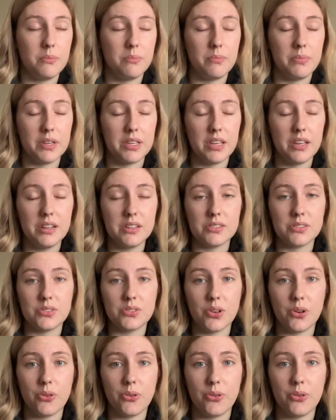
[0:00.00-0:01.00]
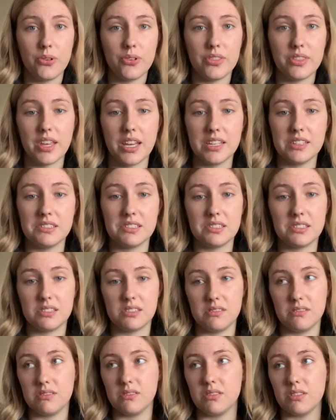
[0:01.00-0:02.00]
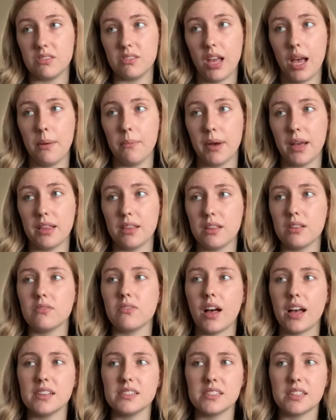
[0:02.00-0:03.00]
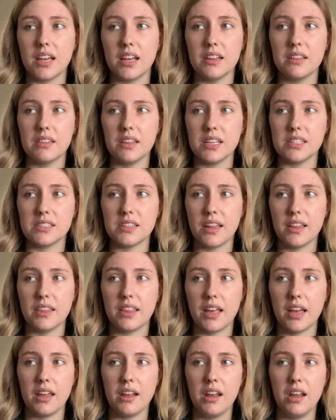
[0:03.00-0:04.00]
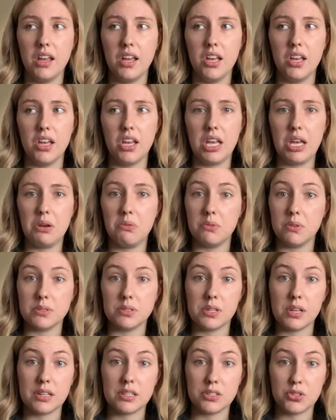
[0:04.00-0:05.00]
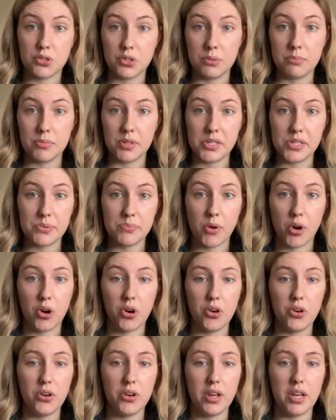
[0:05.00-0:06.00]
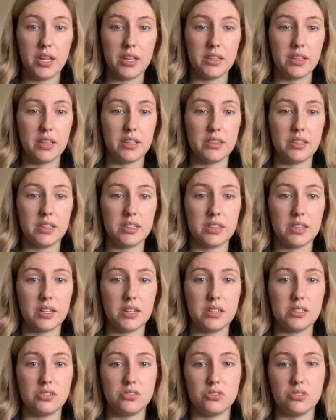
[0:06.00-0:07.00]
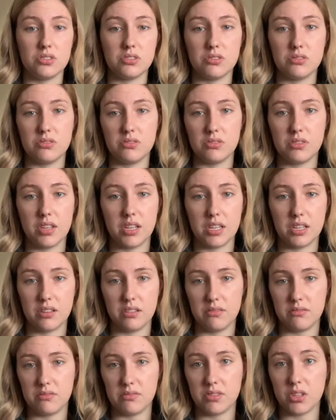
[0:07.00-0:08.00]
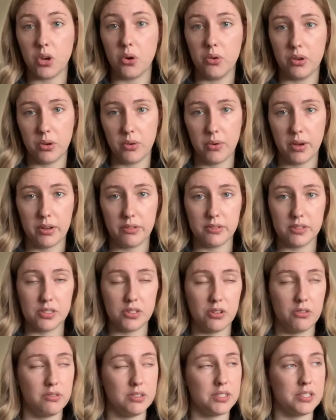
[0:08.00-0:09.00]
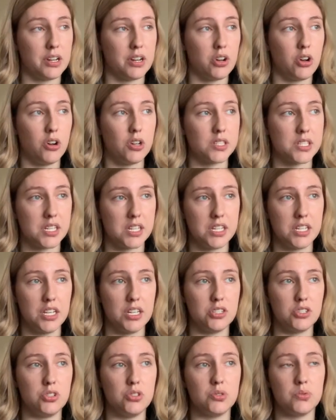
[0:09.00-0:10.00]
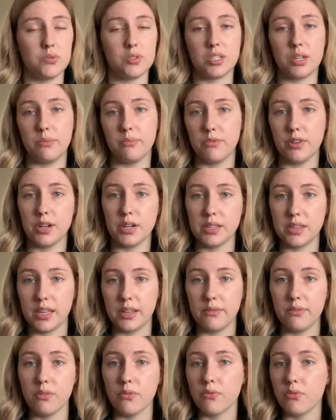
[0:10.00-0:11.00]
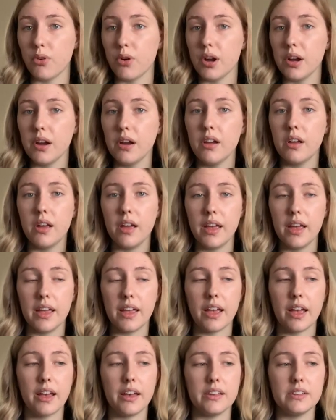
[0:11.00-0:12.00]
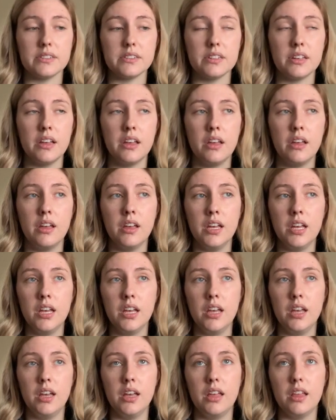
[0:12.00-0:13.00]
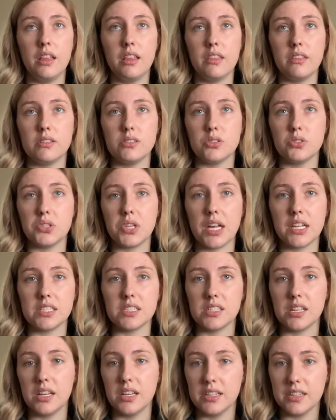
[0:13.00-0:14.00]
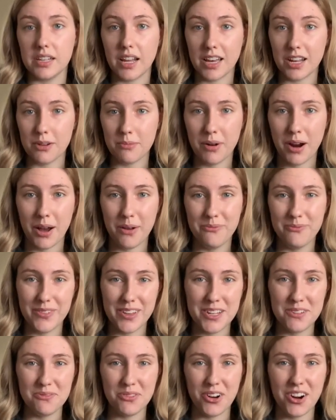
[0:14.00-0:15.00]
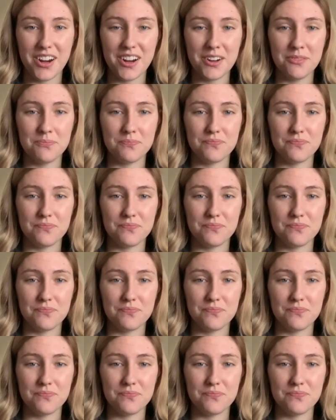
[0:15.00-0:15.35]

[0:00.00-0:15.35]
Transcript: yeah, so at my last scan, they said that it was extremely small, and they think that it's just like going away on its own. It's not causing any issues, which I'm very thankful for. And so that's not a problem anymore.